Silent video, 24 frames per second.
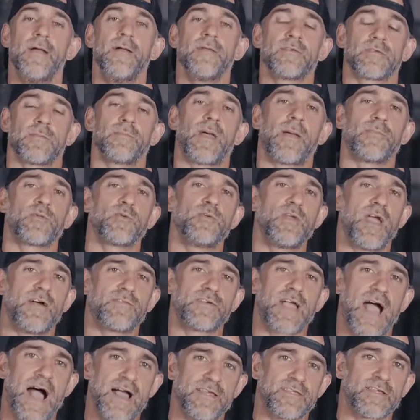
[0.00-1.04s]
Sometimes when you have
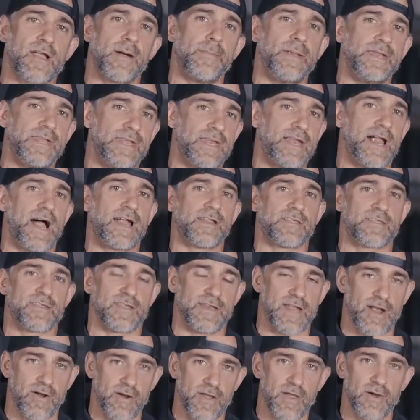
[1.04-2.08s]
guys coming in and out of
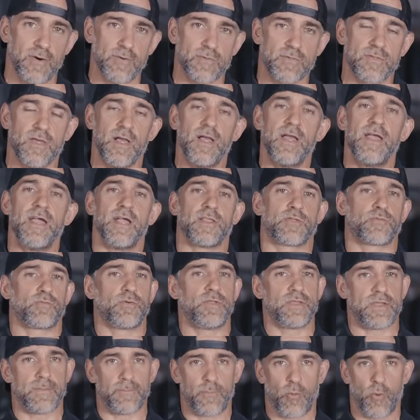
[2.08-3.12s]
scenarios, it's
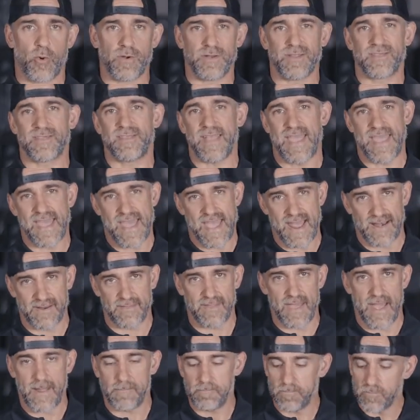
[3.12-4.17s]
really important to stay ahead of
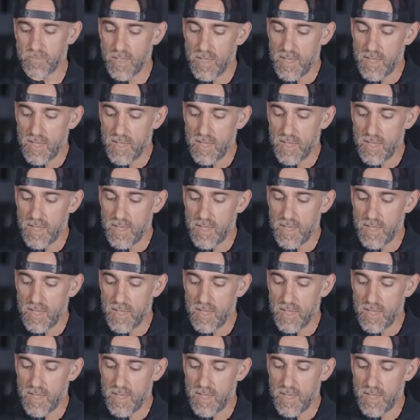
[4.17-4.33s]
that.